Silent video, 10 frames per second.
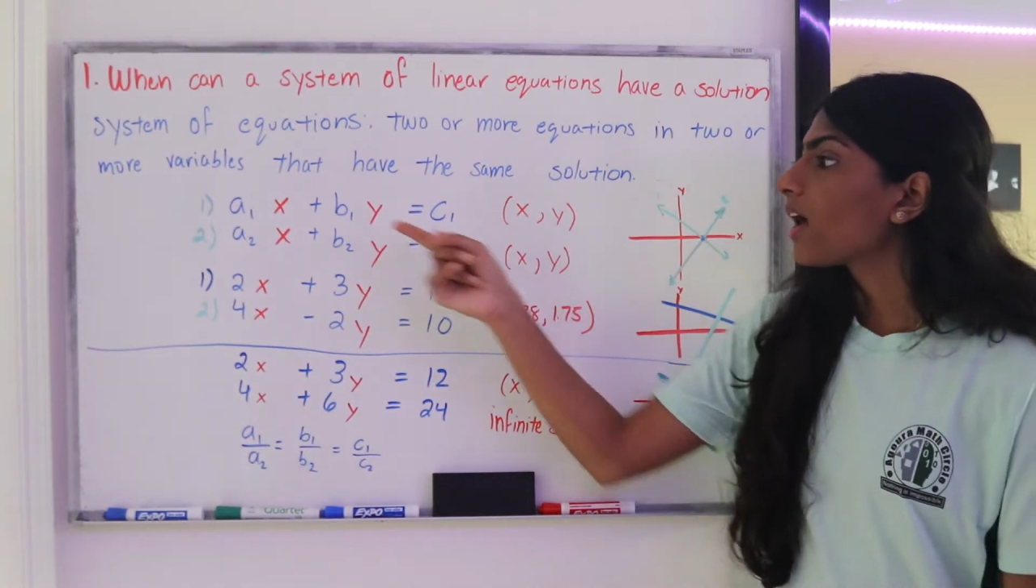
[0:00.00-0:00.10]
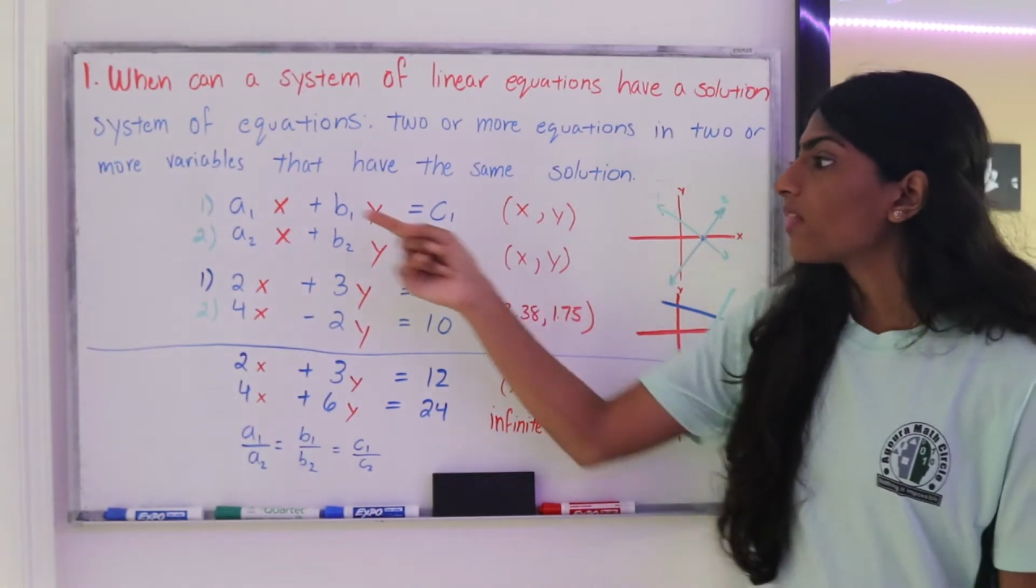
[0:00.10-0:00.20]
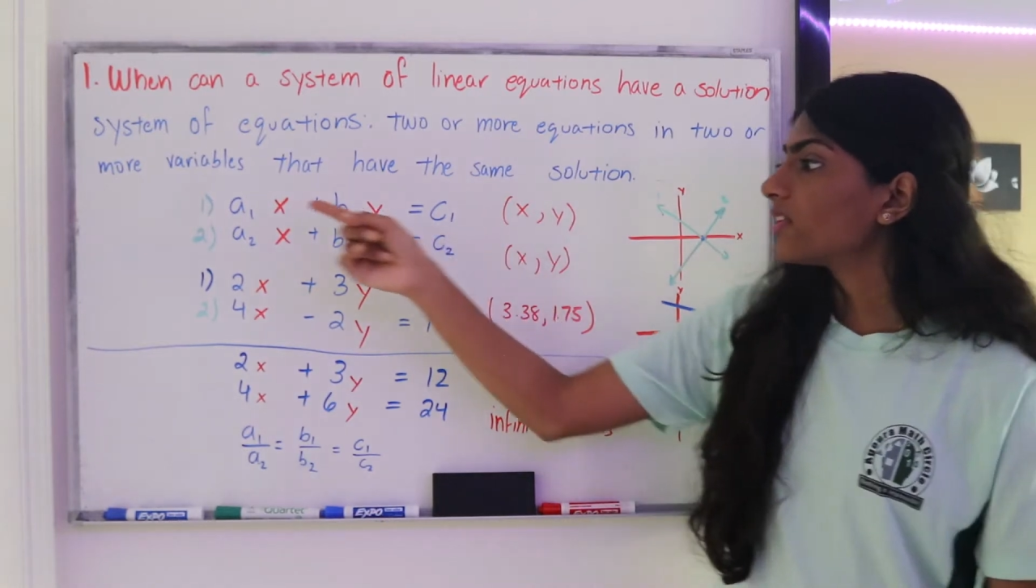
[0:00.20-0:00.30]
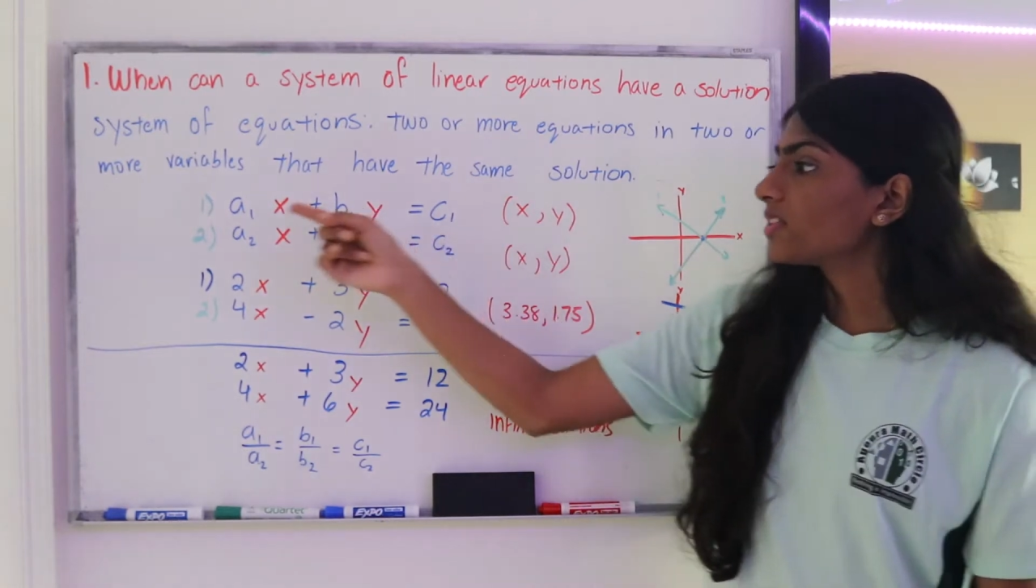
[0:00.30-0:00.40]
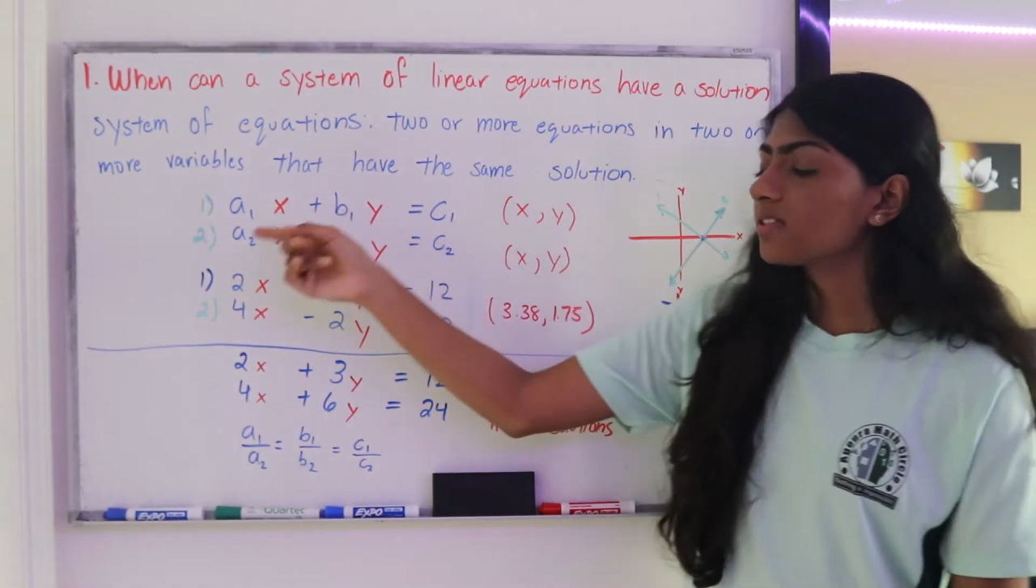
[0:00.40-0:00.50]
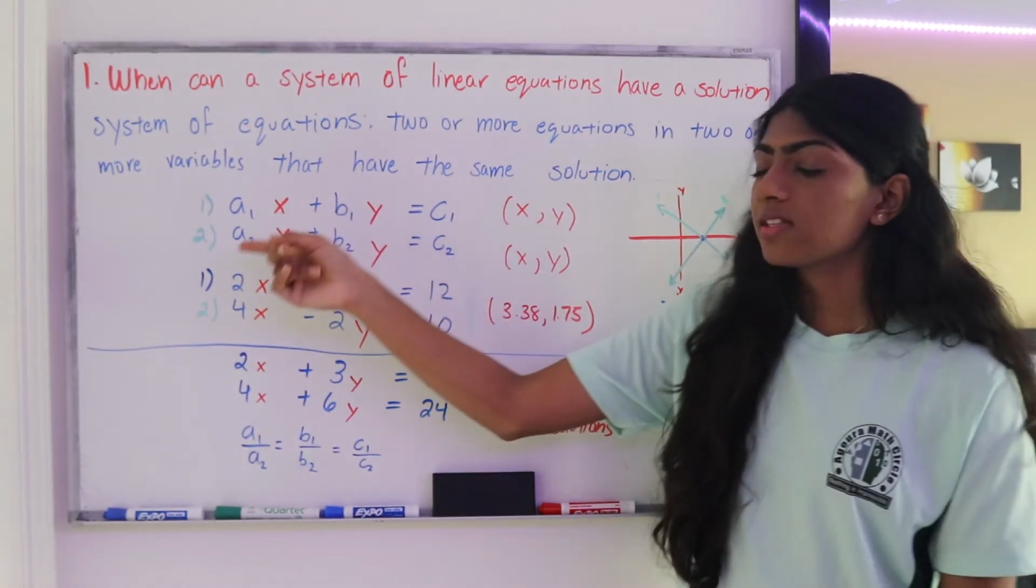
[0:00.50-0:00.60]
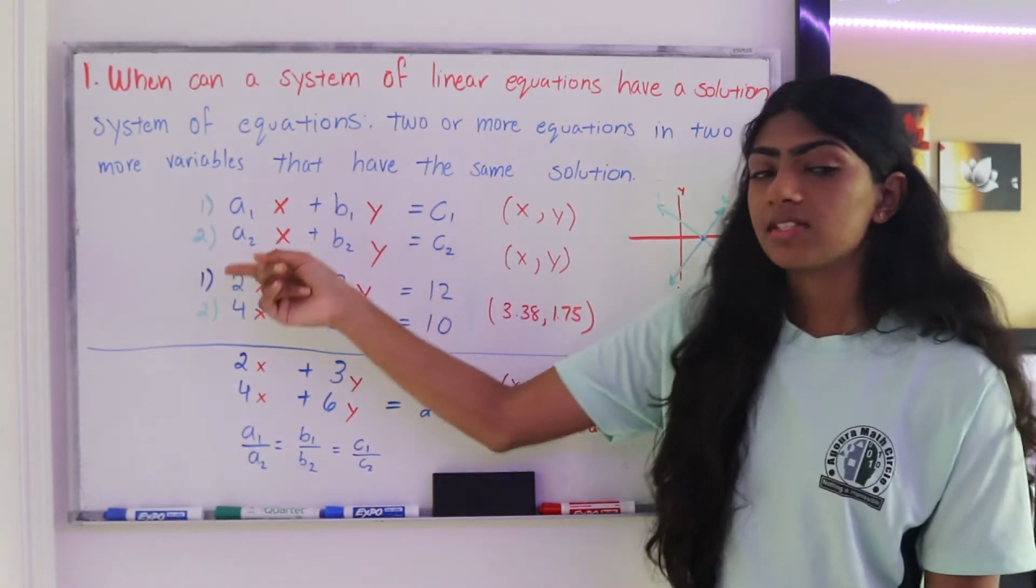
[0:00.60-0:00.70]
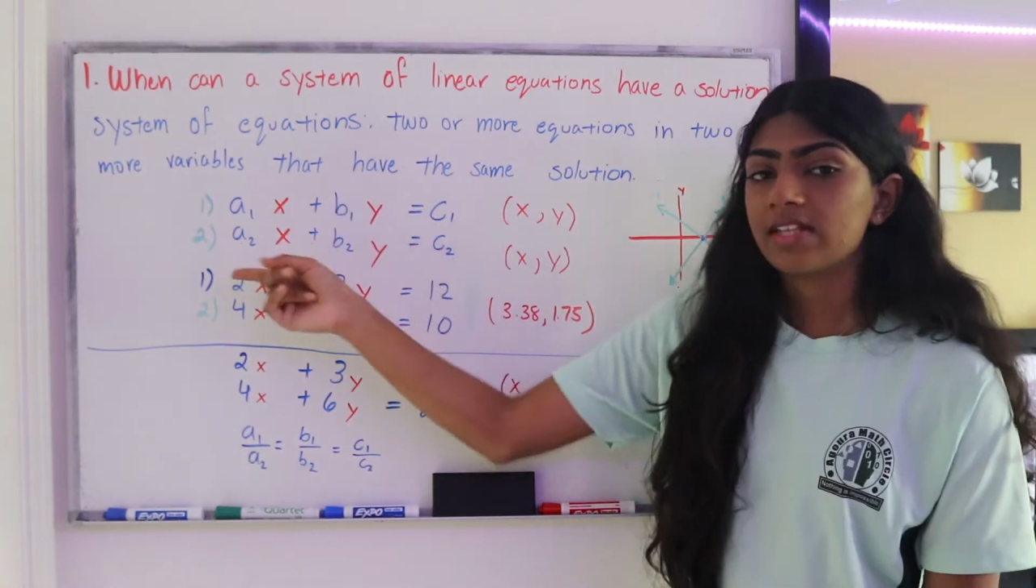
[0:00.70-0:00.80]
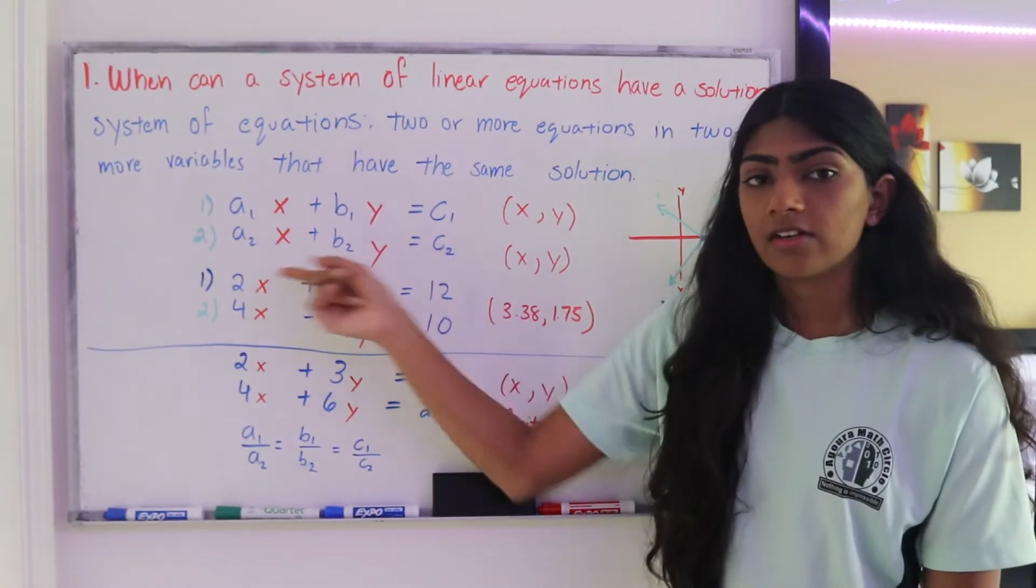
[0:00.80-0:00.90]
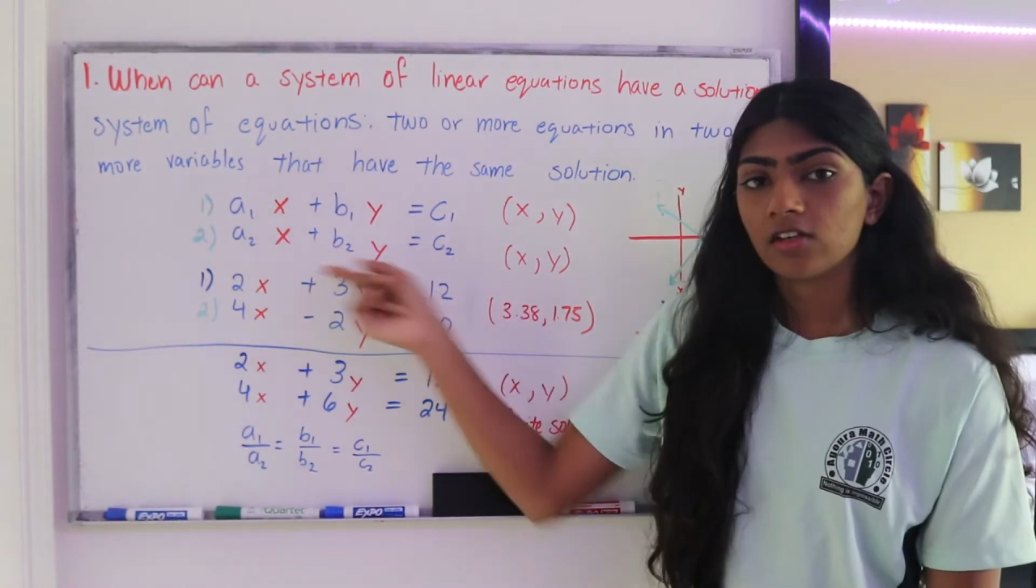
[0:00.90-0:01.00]
This is the
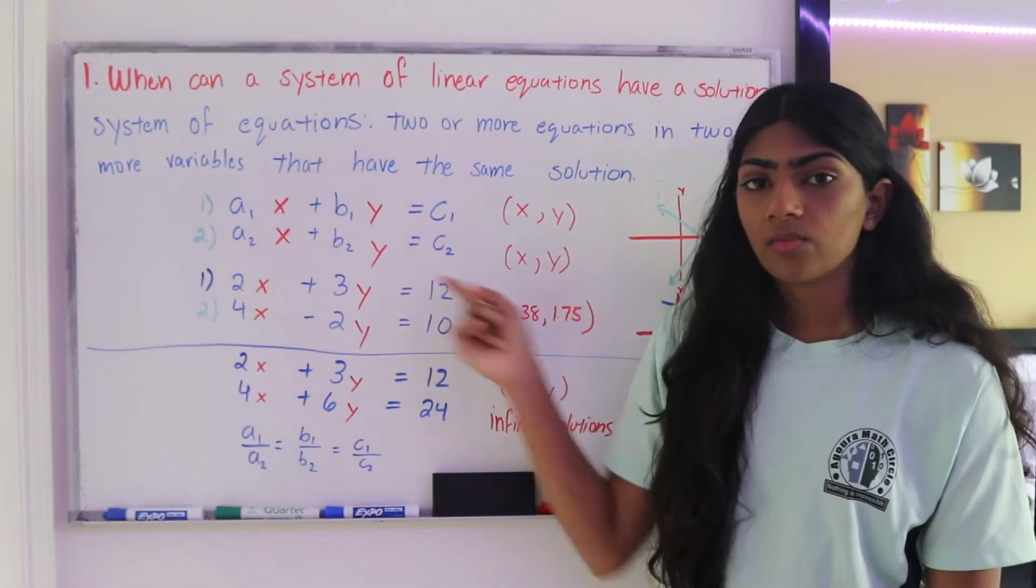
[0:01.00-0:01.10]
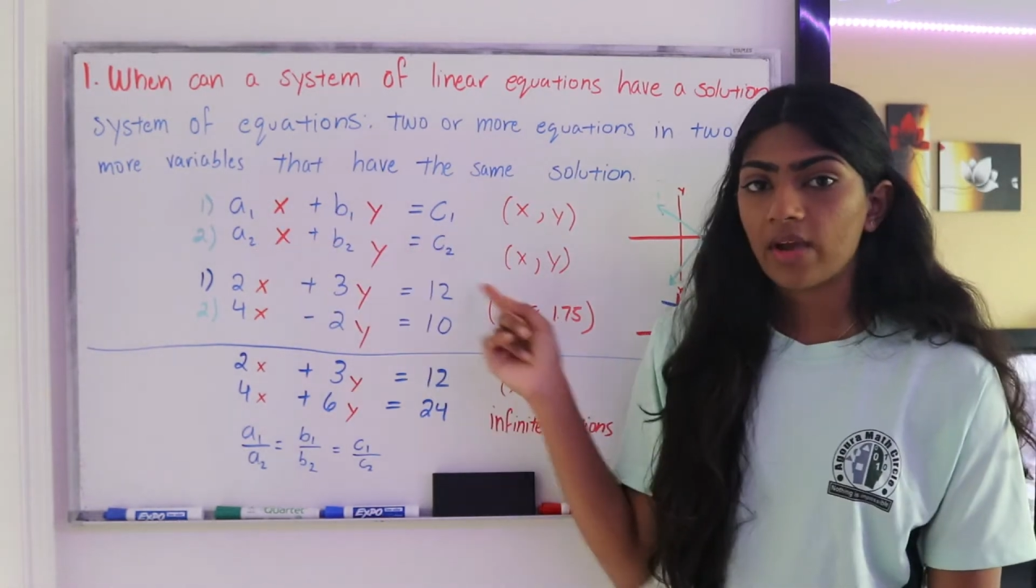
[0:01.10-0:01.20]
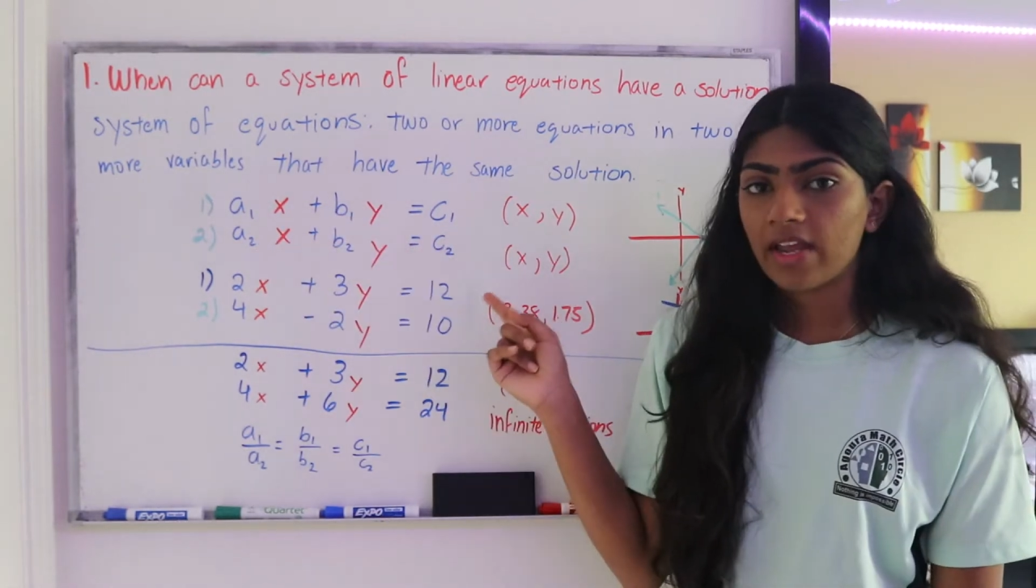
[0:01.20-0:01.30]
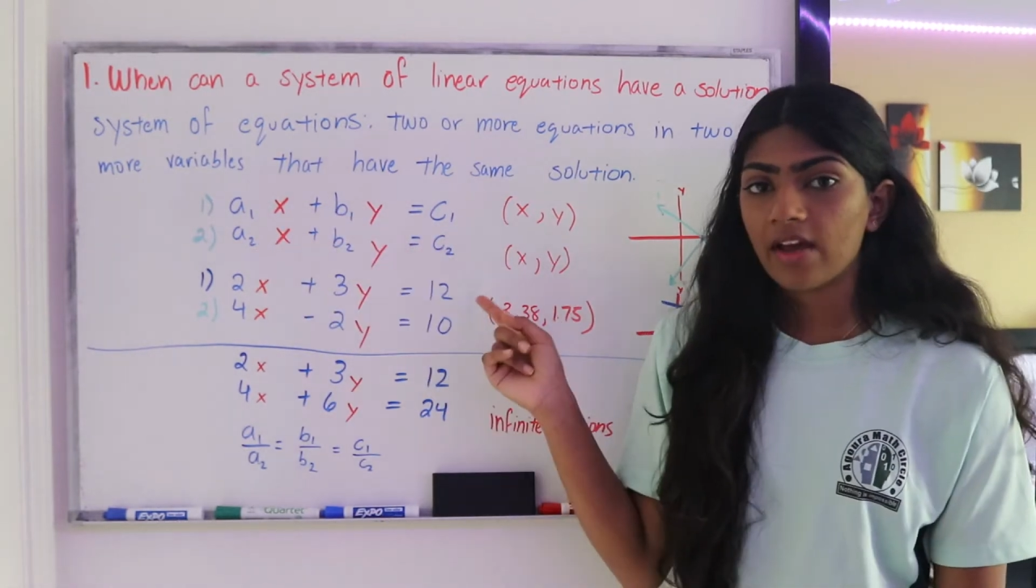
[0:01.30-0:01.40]
standard way